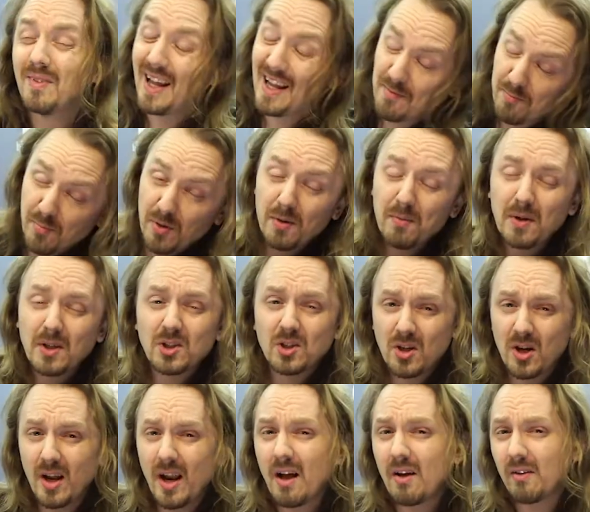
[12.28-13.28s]
and pretty much
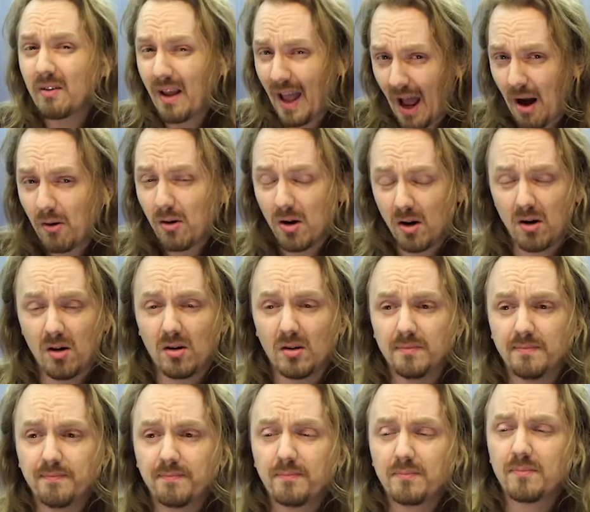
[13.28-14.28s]
cut out alcohol.
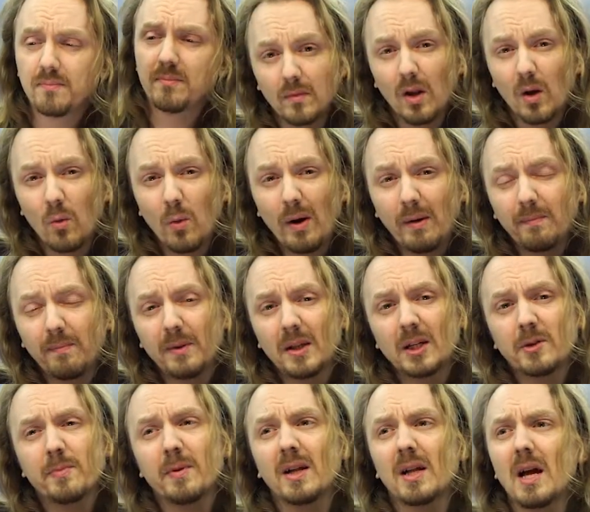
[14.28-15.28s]
Well,
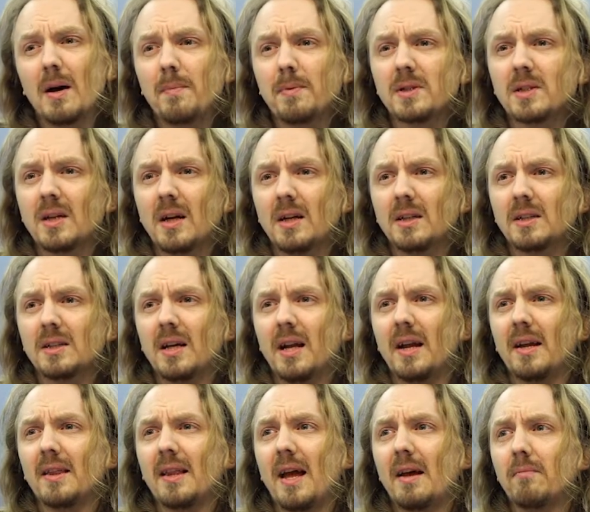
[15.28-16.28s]
there's been a couple studies
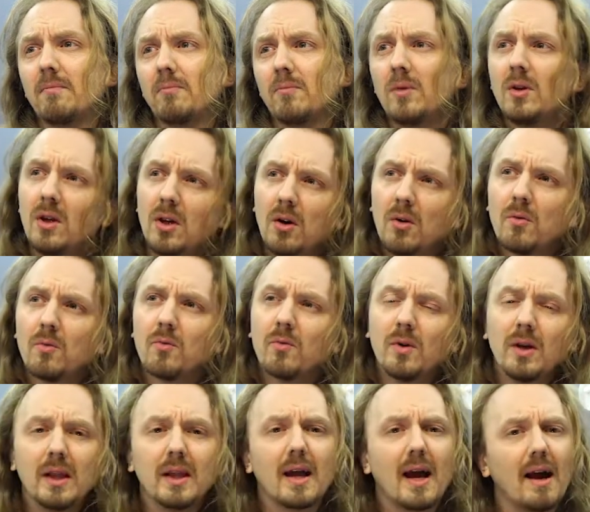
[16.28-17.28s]
saying that you don't
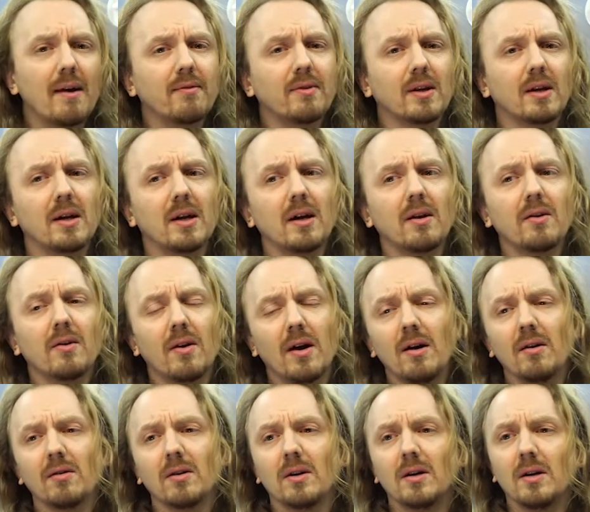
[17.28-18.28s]
really have to cut out your
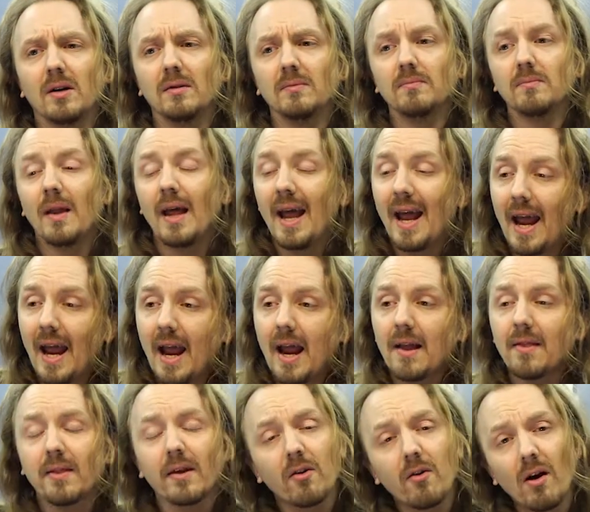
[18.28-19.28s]
alcohol.
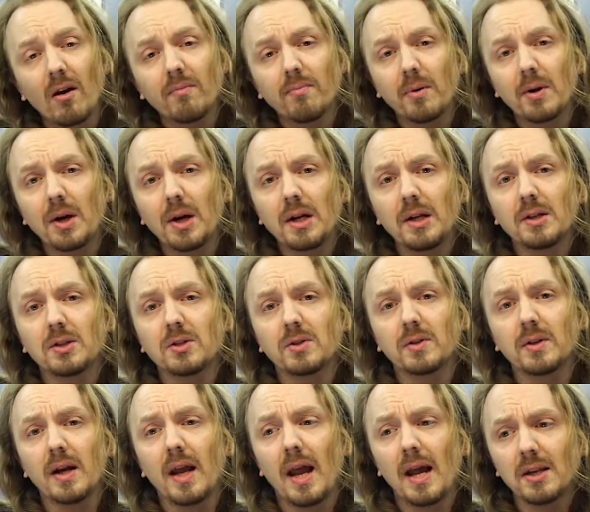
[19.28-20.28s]
And the craft beer
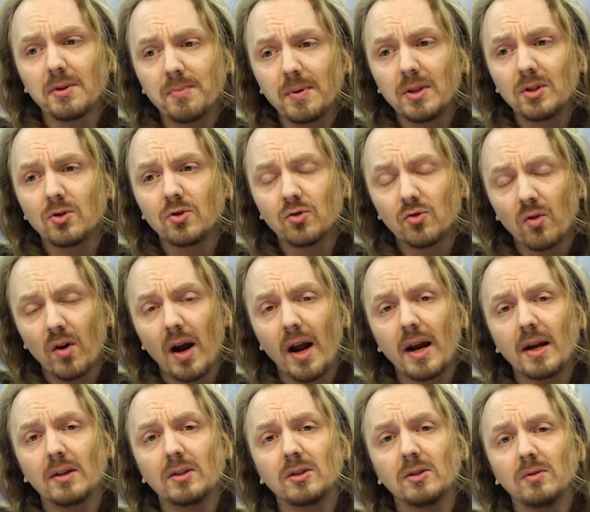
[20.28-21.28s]
industry has been
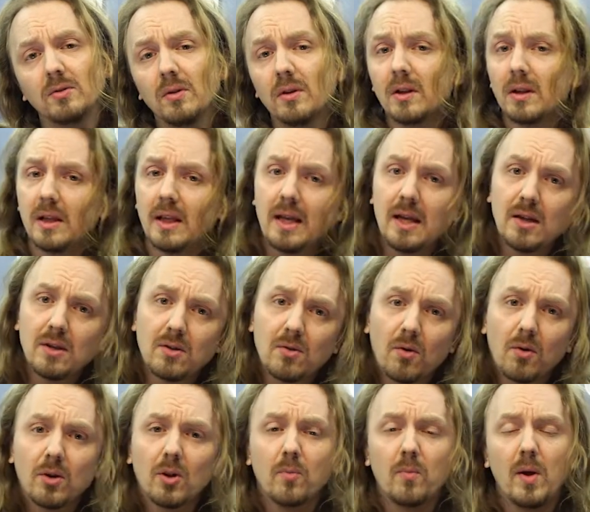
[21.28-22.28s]
trying to lean
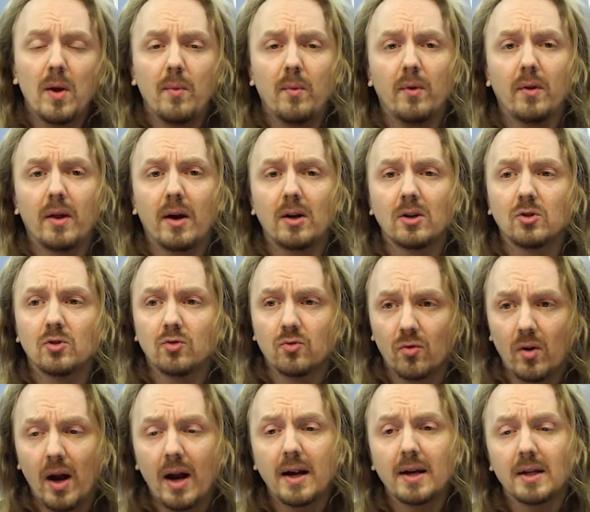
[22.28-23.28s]
toward the people that are
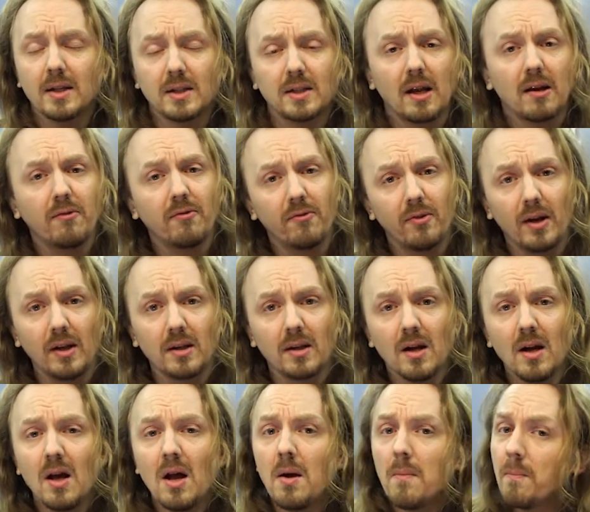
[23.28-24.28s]
trying to stay fit,
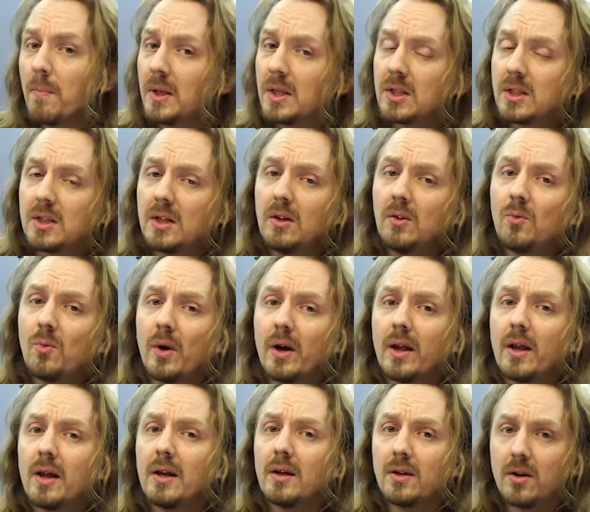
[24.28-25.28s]
but still want
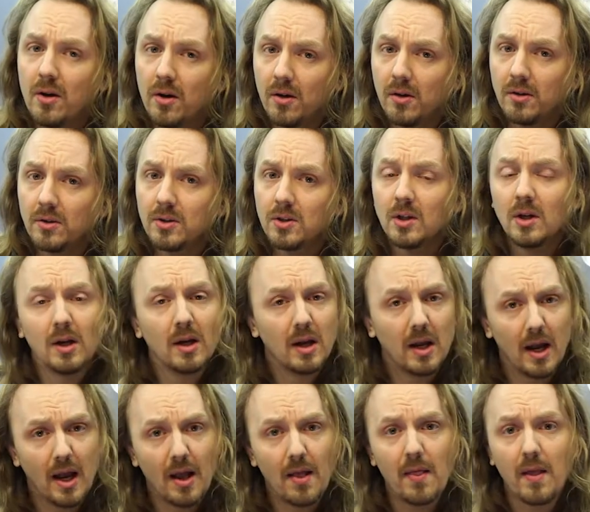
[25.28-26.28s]
to indulge
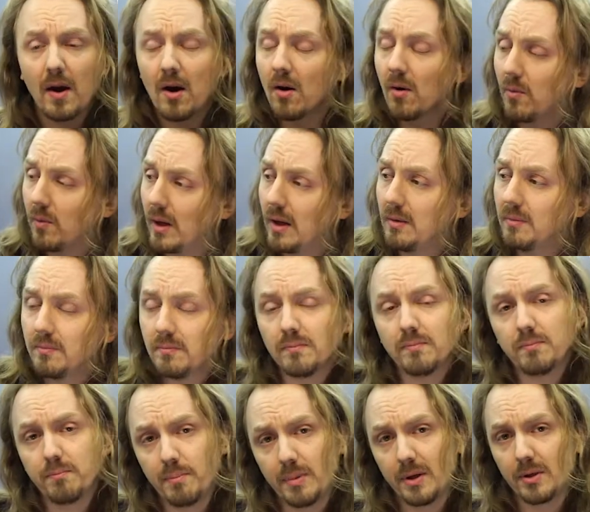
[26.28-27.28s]
in their, well,
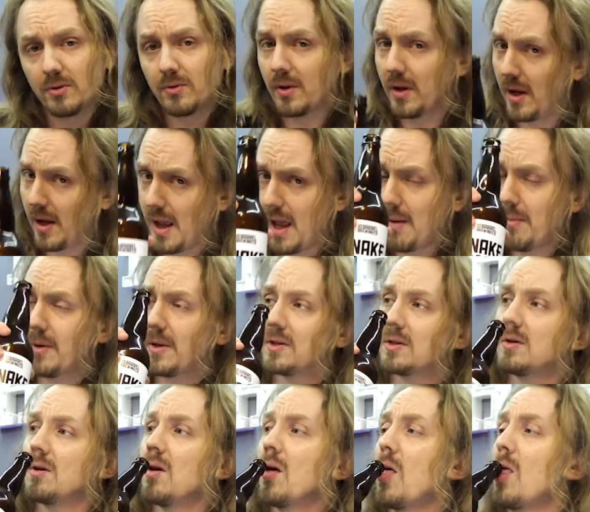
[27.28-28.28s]
beer drinking
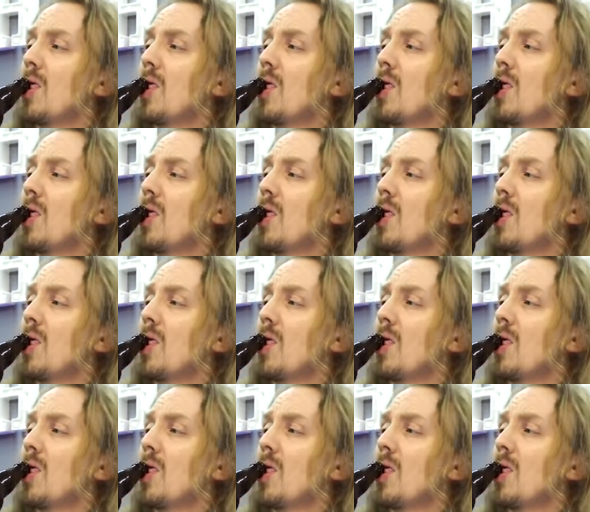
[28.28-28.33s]
habits